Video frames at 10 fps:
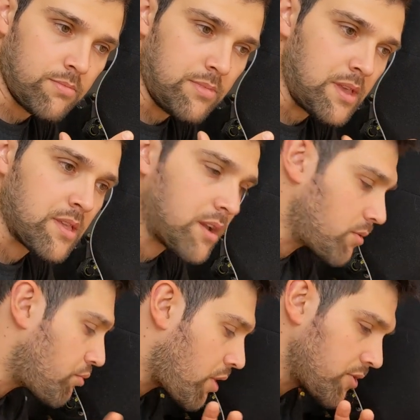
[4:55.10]
design
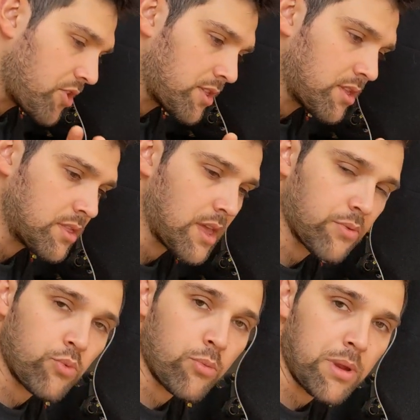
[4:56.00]
a project
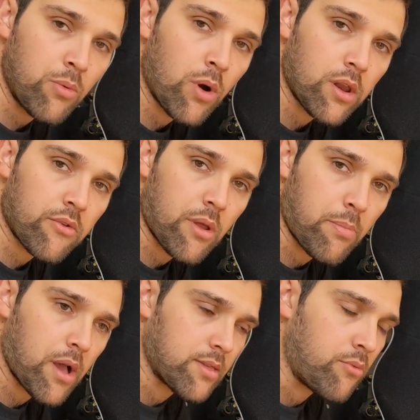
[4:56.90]
that would be
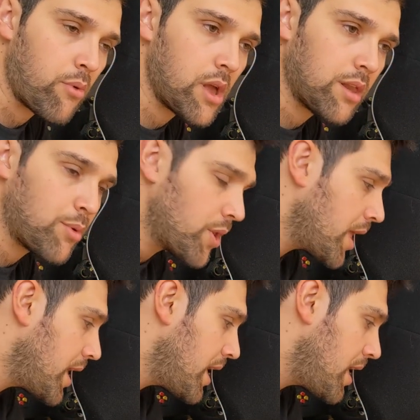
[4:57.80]
100% reliable,
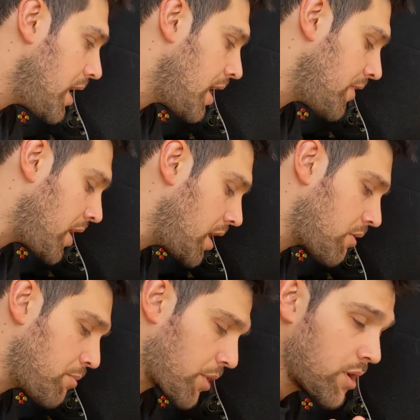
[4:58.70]
And
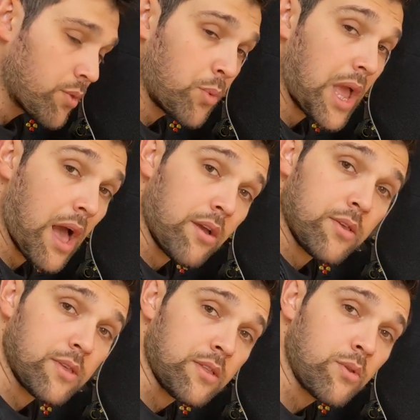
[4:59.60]
here, because we are
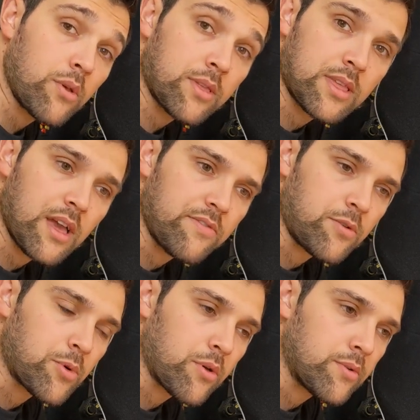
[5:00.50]
using those servo
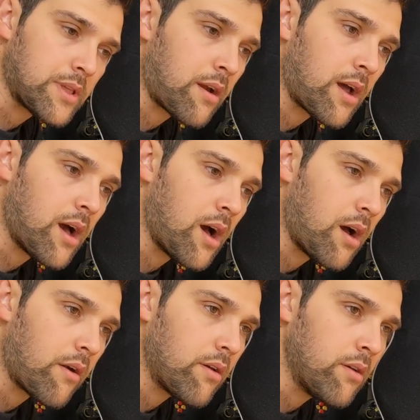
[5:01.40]
motors that
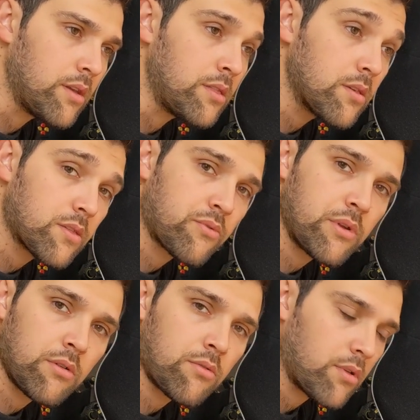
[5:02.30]
are
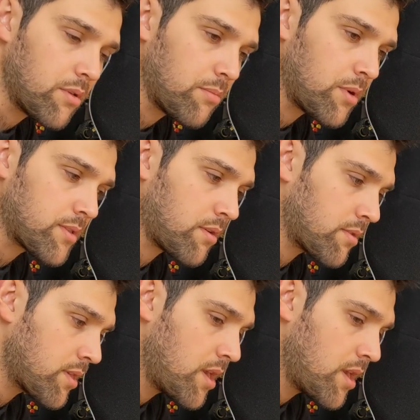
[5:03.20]
industrial motors,